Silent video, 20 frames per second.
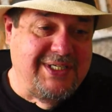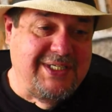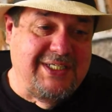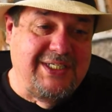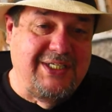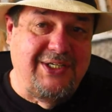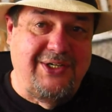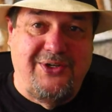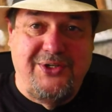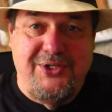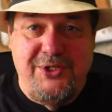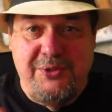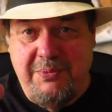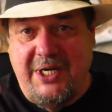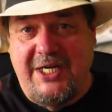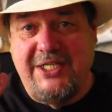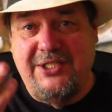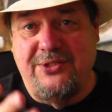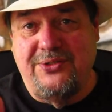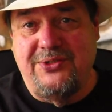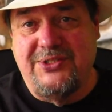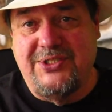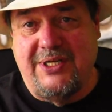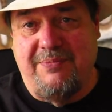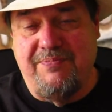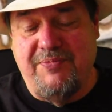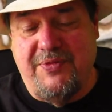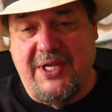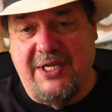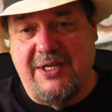You know, you might do
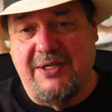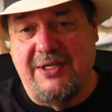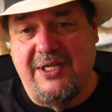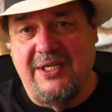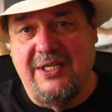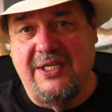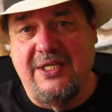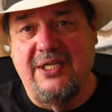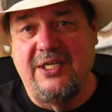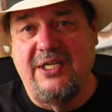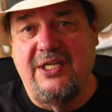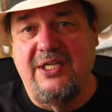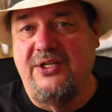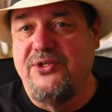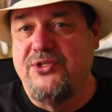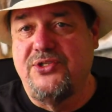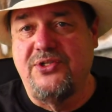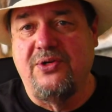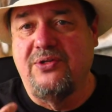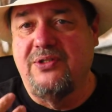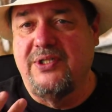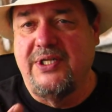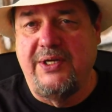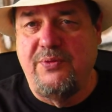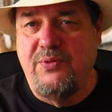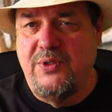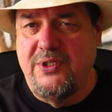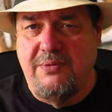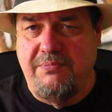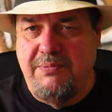something you, certainly
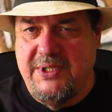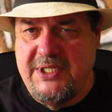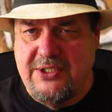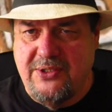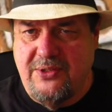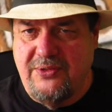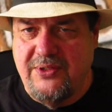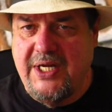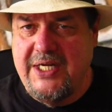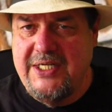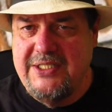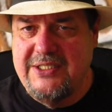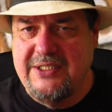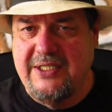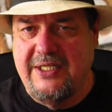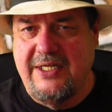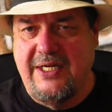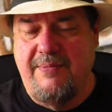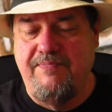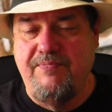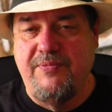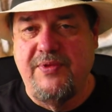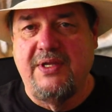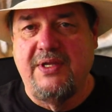wouldn't be so nice to them.